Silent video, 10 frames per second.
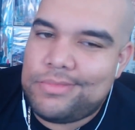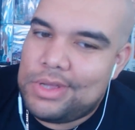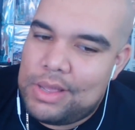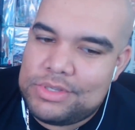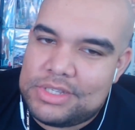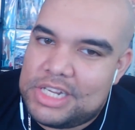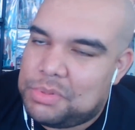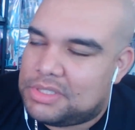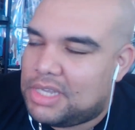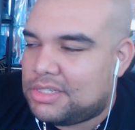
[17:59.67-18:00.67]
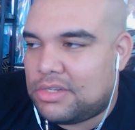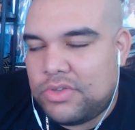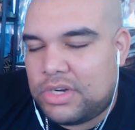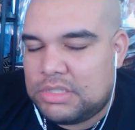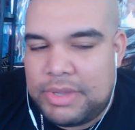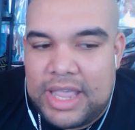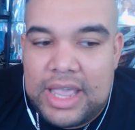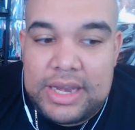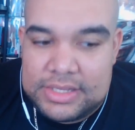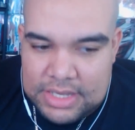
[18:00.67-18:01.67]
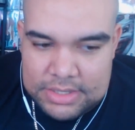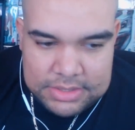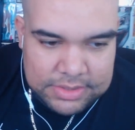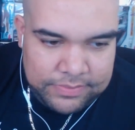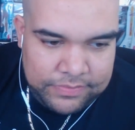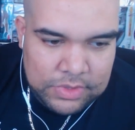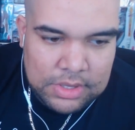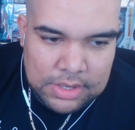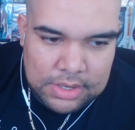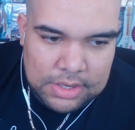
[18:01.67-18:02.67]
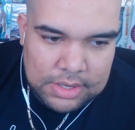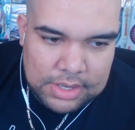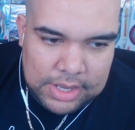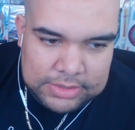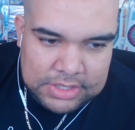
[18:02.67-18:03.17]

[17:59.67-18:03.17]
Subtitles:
it was in his possession, so it doesn't make any sense. That